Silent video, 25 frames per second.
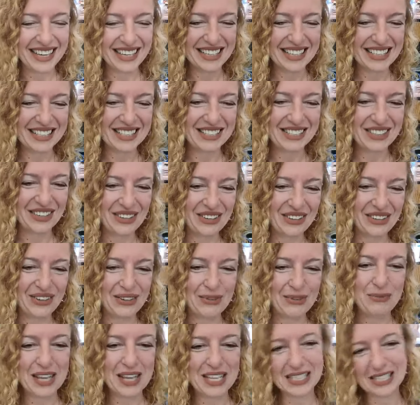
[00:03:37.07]

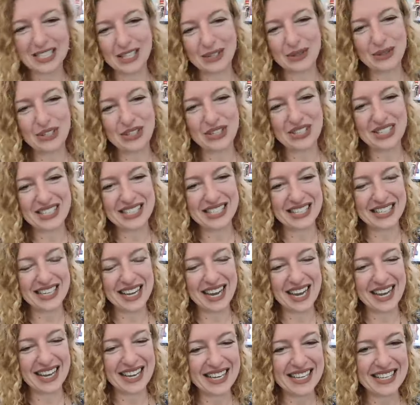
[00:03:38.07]
So that's the good news
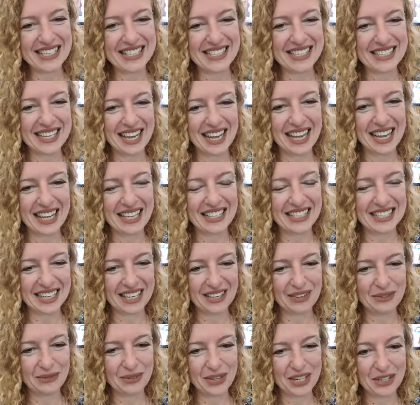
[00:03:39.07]
today, is that
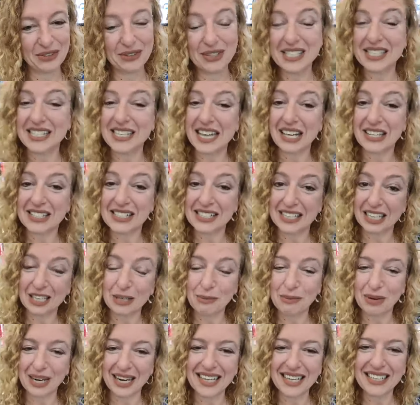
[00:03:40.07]
Rita and Sal
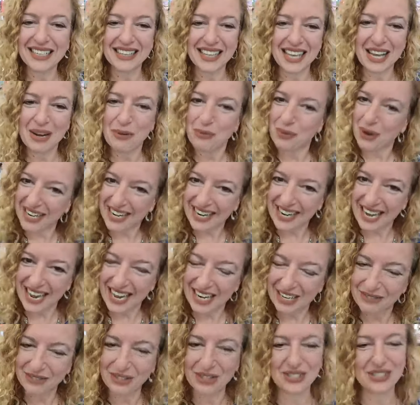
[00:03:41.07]
celebrate their wedding
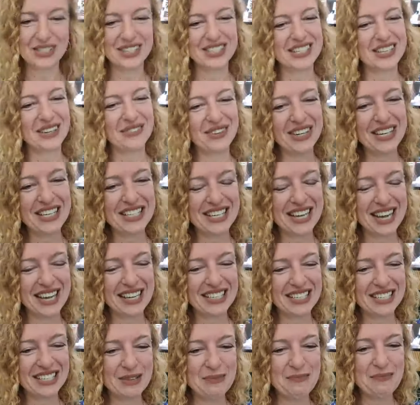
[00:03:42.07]
anniversary. So reach
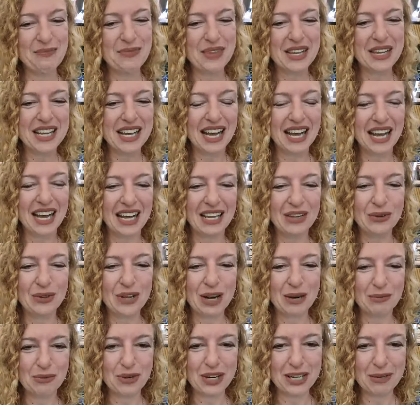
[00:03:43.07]
out to them, look
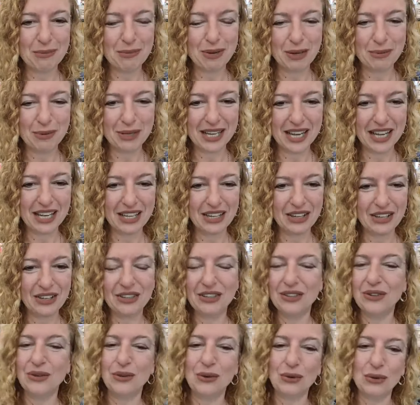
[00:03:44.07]
up Rita
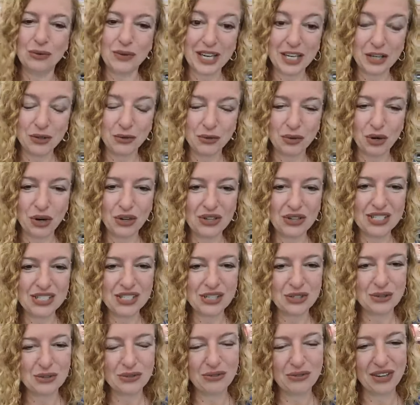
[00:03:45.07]
Barbagello or Rita
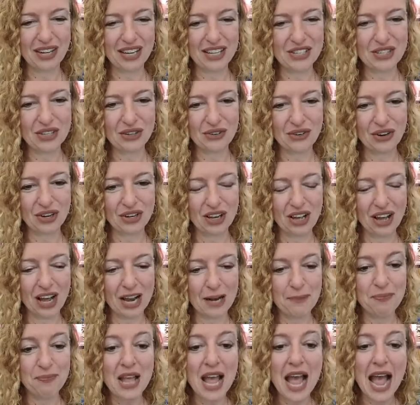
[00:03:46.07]
Rose, you'll find her
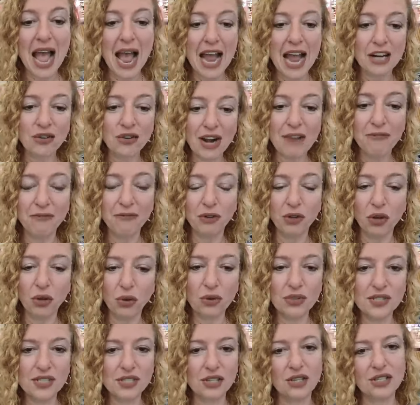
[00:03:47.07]
online. And grateful
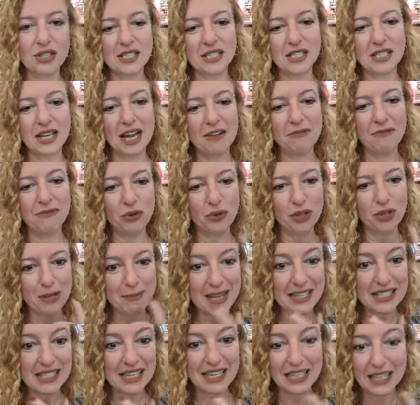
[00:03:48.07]
also today for the
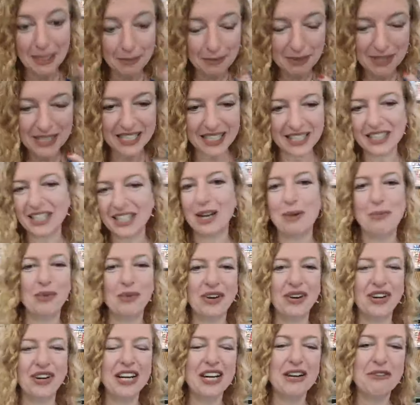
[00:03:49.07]
amazing lipstick that I'm
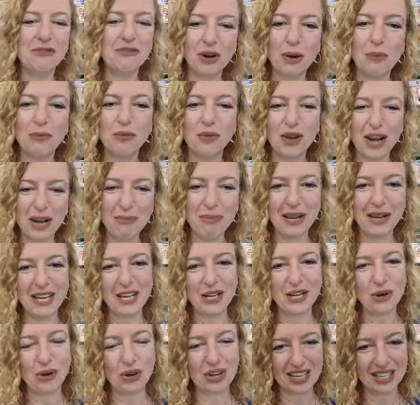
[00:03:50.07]
wearing from Red
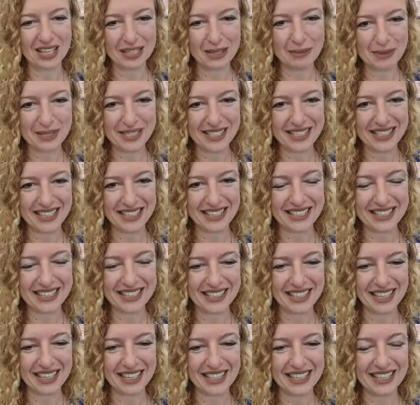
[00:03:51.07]
Peacock
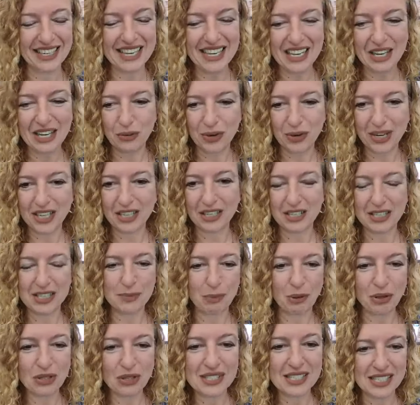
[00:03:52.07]
Lipsticks, and Rita
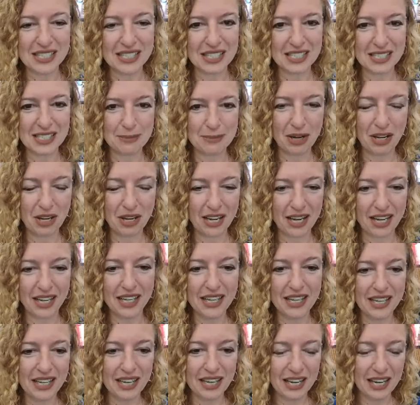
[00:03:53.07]
sponsors
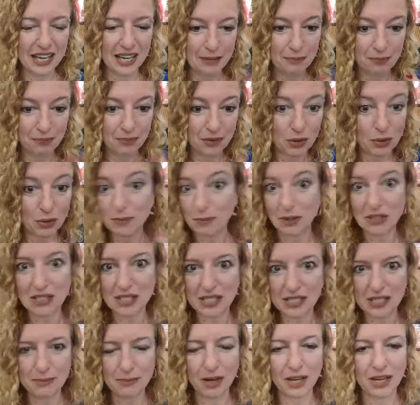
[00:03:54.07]

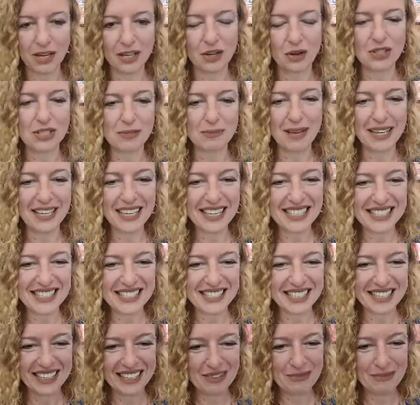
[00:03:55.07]
my
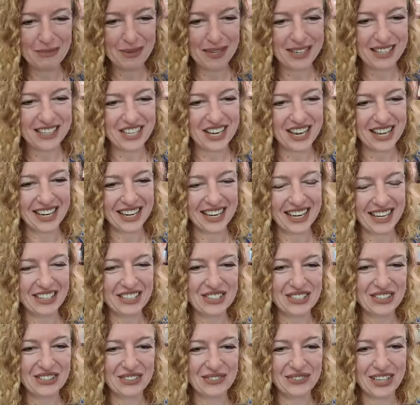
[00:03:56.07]
cosmetics. Big shout
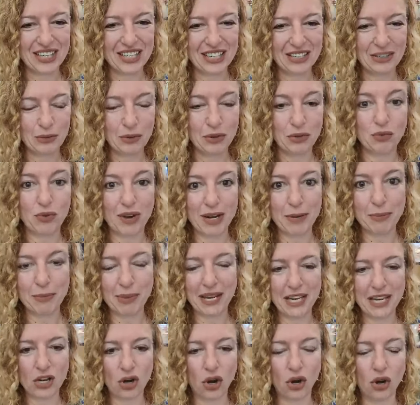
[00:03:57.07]
out to Rita with Red
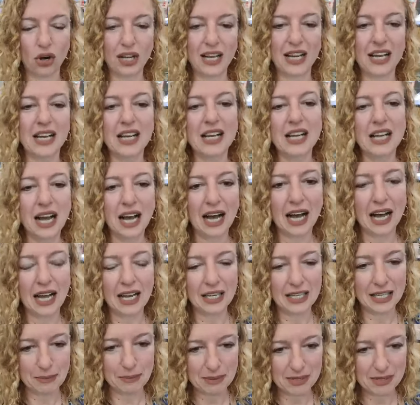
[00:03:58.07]
Peacock
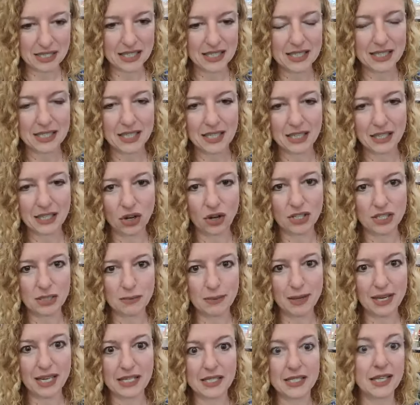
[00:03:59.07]
Lipsticks and
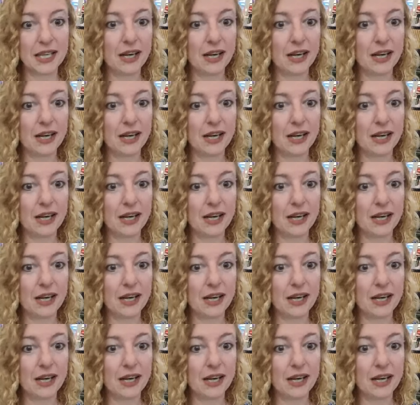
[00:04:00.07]
Cosmetics.